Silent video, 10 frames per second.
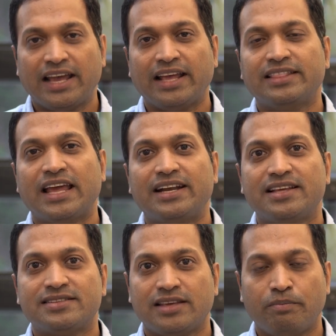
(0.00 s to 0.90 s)
and that
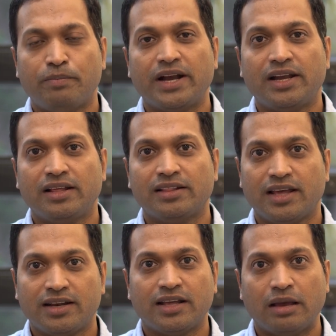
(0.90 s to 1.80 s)
is impacting
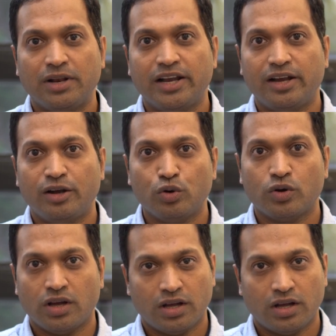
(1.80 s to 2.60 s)
their ability to